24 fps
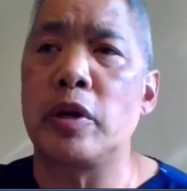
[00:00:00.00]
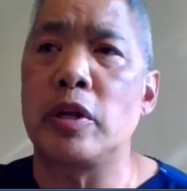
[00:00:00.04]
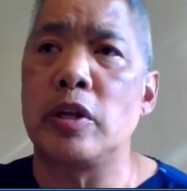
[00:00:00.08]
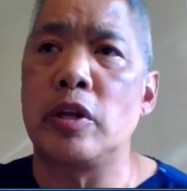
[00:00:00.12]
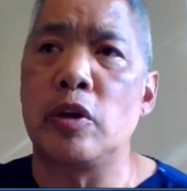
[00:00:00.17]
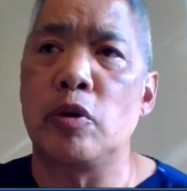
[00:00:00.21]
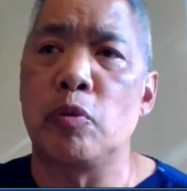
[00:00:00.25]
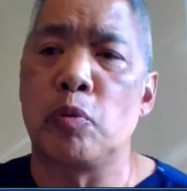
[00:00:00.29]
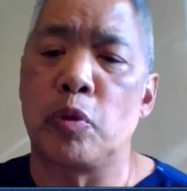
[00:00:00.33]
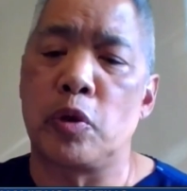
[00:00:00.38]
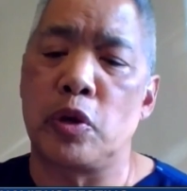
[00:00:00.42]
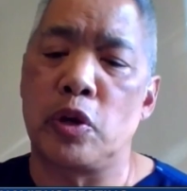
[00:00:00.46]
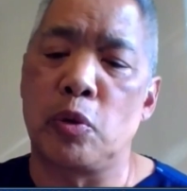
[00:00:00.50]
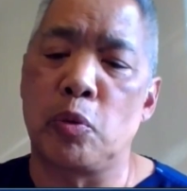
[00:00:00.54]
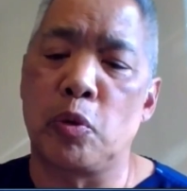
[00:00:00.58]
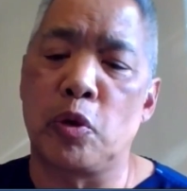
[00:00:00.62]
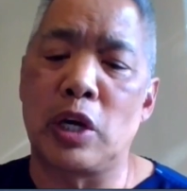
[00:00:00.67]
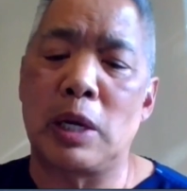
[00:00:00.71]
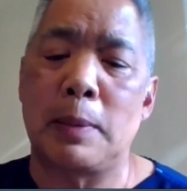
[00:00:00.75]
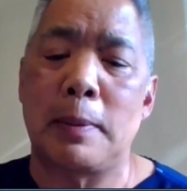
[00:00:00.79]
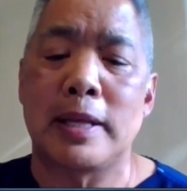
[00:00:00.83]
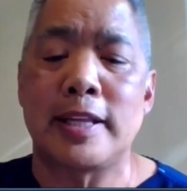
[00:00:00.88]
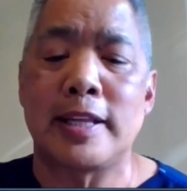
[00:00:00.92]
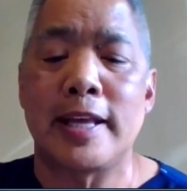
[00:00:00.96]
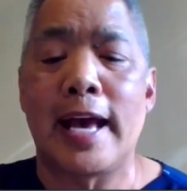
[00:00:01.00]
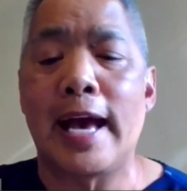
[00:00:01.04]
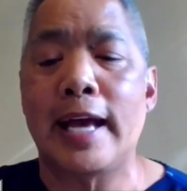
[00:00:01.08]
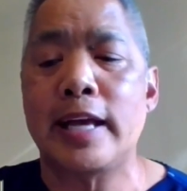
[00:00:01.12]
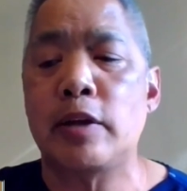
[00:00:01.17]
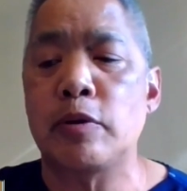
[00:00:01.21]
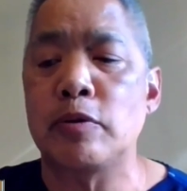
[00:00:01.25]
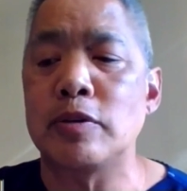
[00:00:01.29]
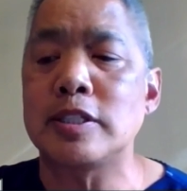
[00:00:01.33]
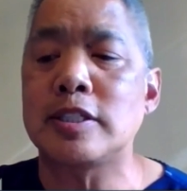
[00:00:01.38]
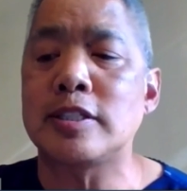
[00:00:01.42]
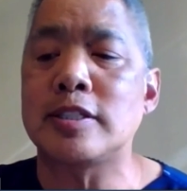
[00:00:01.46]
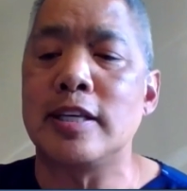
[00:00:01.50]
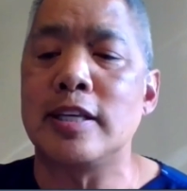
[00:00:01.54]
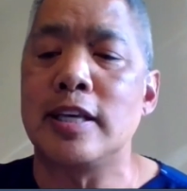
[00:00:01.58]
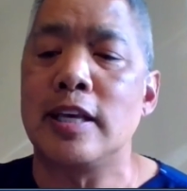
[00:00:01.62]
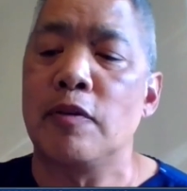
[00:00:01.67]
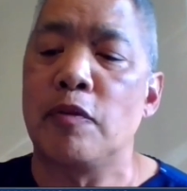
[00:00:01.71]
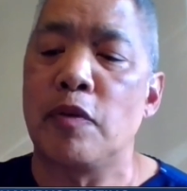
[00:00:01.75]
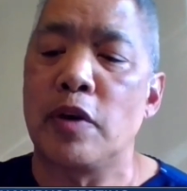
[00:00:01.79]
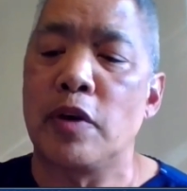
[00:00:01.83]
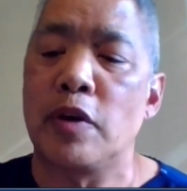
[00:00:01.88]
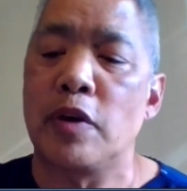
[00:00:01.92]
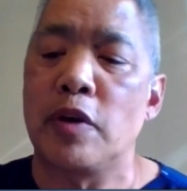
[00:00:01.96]
wondering, you're, worried about the
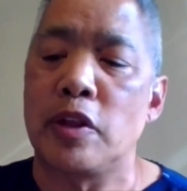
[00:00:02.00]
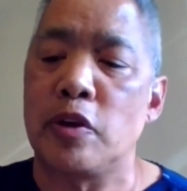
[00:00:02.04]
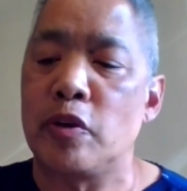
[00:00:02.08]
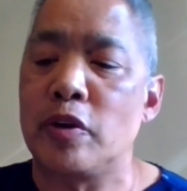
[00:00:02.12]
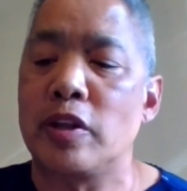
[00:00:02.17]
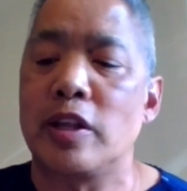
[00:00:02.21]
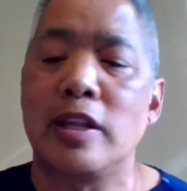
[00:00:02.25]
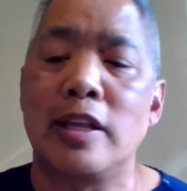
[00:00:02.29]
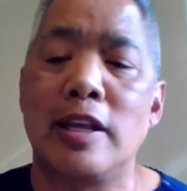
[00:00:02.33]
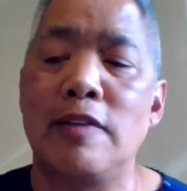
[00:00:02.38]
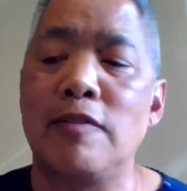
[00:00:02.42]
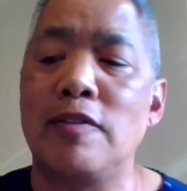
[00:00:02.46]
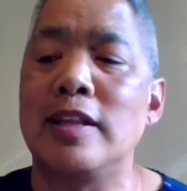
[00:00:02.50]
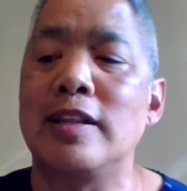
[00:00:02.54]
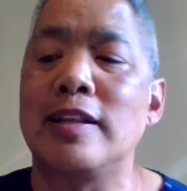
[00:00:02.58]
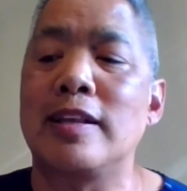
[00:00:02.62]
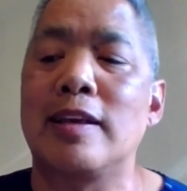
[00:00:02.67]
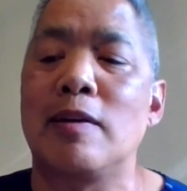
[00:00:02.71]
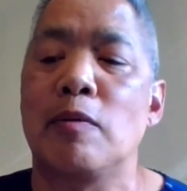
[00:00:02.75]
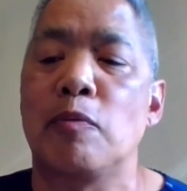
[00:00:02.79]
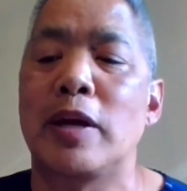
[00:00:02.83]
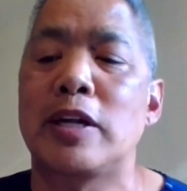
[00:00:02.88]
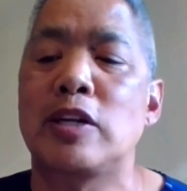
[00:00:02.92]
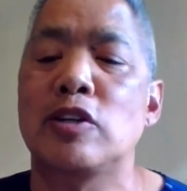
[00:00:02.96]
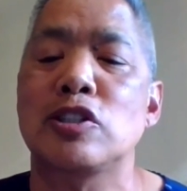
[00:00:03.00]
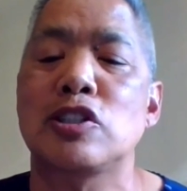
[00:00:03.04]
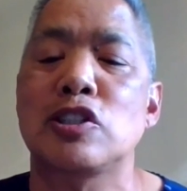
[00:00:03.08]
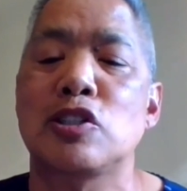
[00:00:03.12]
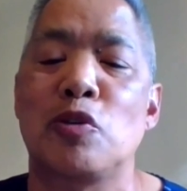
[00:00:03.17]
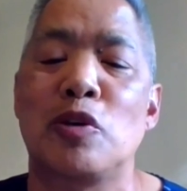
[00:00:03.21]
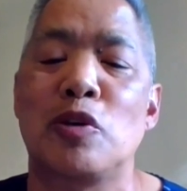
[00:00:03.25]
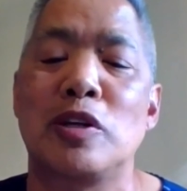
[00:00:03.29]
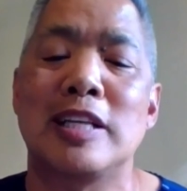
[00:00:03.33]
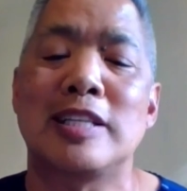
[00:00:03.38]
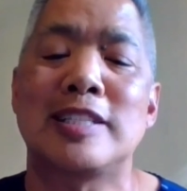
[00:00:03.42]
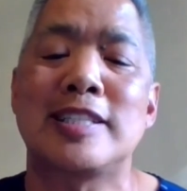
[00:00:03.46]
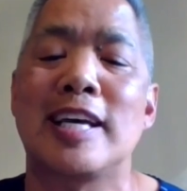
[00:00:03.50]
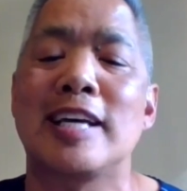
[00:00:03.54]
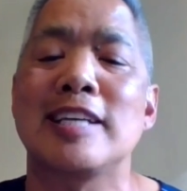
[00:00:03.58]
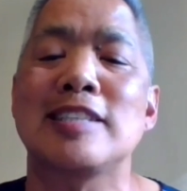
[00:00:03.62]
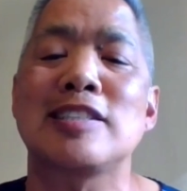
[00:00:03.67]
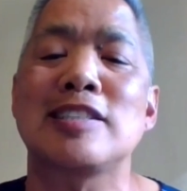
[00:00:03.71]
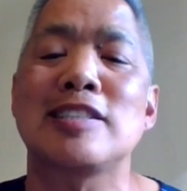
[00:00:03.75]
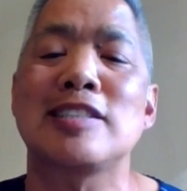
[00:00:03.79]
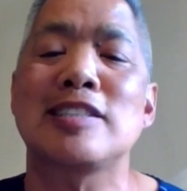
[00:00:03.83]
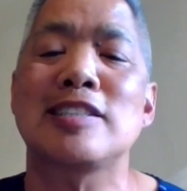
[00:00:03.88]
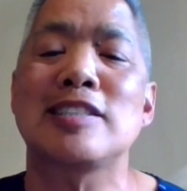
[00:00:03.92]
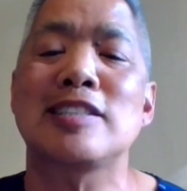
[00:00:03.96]
accuracy, whether even registering the
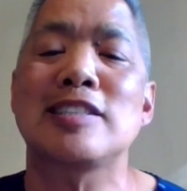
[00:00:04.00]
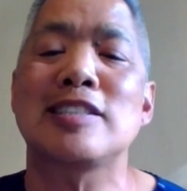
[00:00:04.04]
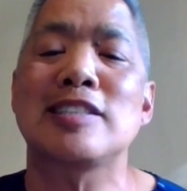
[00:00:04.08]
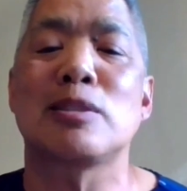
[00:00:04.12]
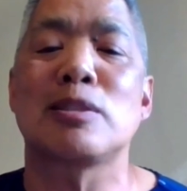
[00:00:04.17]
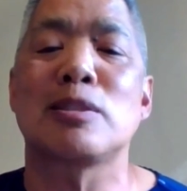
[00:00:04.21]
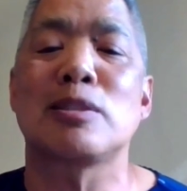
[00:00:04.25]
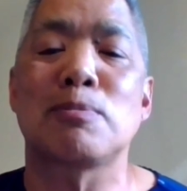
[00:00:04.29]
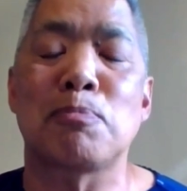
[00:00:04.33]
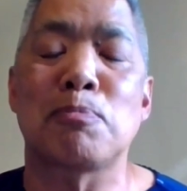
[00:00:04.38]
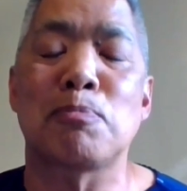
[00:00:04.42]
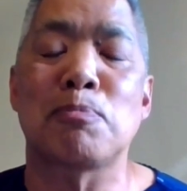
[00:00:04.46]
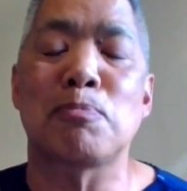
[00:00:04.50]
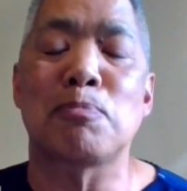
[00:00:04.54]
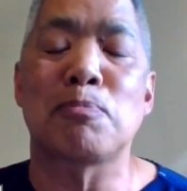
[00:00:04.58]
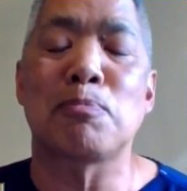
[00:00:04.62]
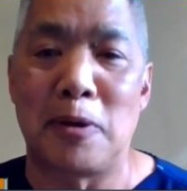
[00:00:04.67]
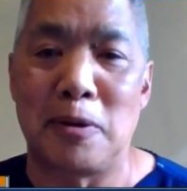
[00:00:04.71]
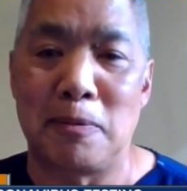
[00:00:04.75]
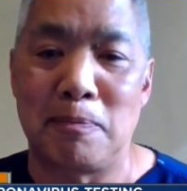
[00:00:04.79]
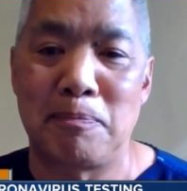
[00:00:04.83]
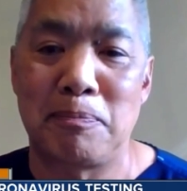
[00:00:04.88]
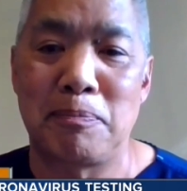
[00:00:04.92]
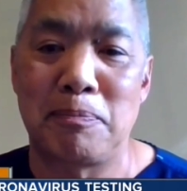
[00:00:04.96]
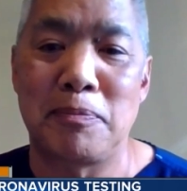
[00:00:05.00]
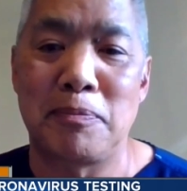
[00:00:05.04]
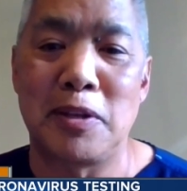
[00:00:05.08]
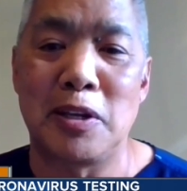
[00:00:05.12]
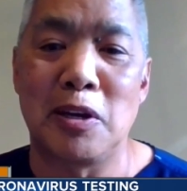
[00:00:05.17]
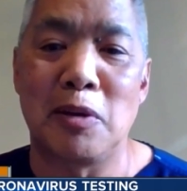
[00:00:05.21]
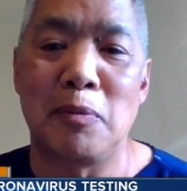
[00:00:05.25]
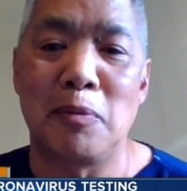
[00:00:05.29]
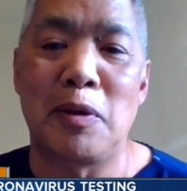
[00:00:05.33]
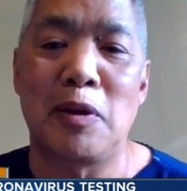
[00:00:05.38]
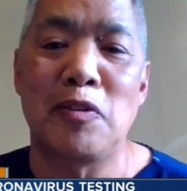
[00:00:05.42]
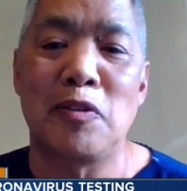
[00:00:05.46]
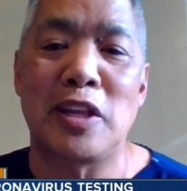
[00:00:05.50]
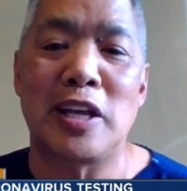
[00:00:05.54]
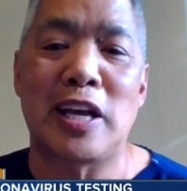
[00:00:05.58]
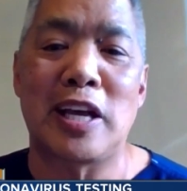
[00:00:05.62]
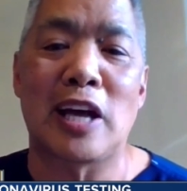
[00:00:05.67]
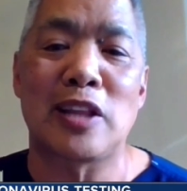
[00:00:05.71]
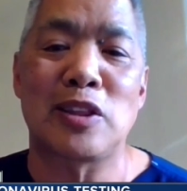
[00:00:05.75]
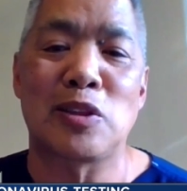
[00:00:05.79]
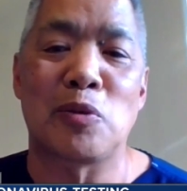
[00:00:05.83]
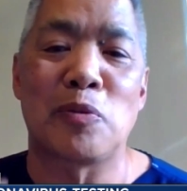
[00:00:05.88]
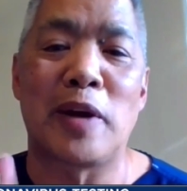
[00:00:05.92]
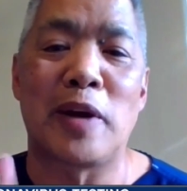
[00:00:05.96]
test line is proper. You know, maybe
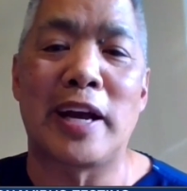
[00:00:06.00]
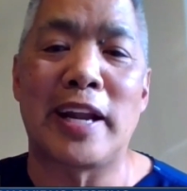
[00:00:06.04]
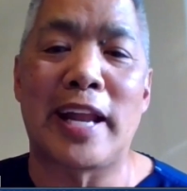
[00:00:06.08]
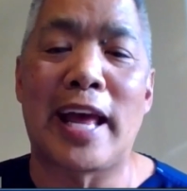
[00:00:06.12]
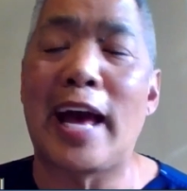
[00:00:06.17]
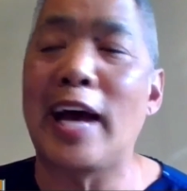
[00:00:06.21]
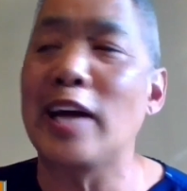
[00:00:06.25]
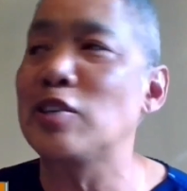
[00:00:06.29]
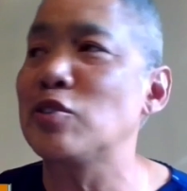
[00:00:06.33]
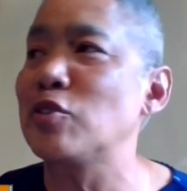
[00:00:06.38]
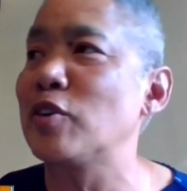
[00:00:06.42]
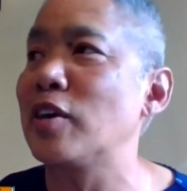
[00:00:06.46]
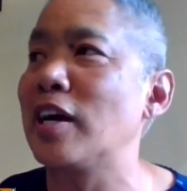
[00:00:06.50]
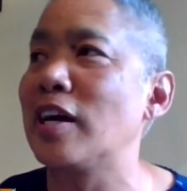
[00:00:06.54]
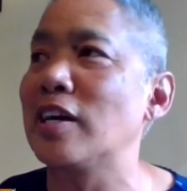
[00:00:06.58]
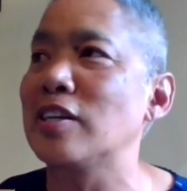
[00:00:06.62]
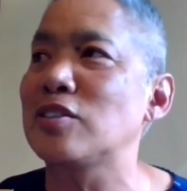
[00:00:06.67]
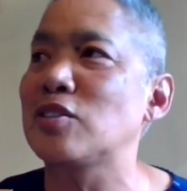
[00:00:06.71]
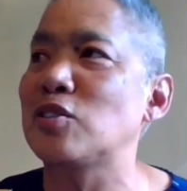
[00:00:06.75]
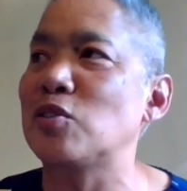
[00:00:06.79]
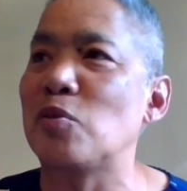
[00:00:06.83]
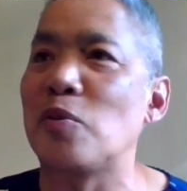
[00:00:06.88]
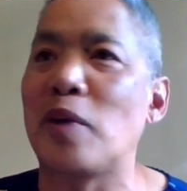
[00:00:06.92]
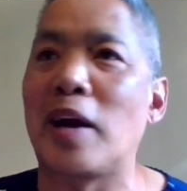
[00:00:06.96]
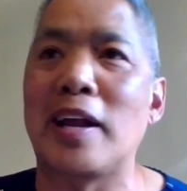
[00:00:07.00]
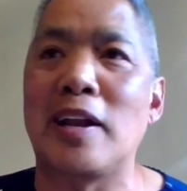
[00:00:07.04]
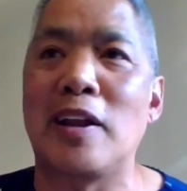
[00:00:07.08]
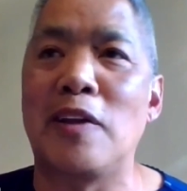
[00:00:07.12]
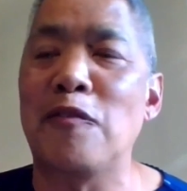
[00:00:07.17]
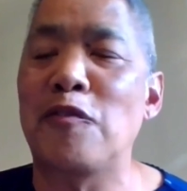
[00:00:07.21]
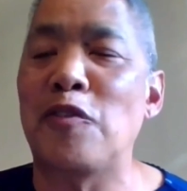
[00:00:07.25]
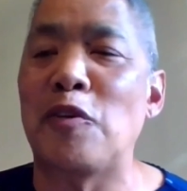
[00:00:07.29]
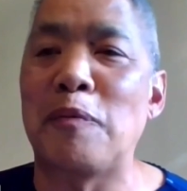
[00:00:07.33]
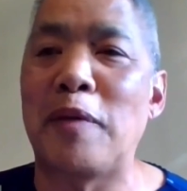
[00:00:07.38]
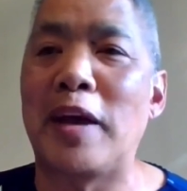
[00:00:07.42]
they got the right address, the right